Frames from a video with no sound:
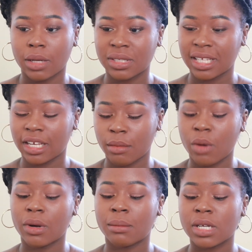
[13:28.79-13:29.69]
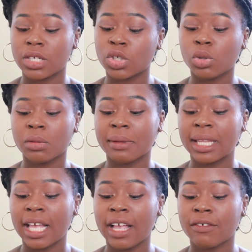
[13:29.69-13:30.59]
and I was thinking about what I'm gonna do with my
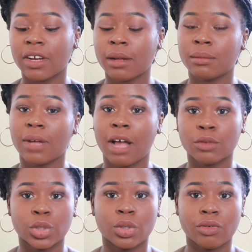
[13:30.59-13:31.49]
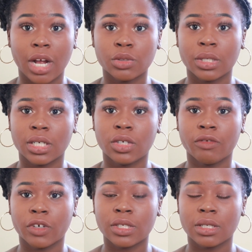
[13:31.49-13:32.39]
life, and I'm after graduating
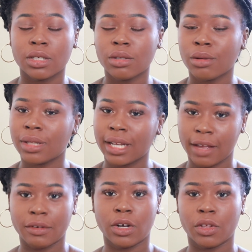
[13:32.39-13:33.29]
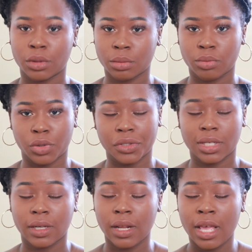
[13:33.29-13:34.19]
university, you know, like every other
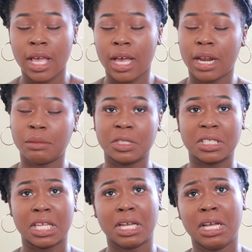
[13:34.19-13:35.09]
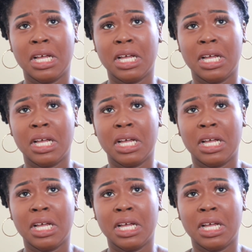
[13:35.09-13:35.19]
person, and I'm just like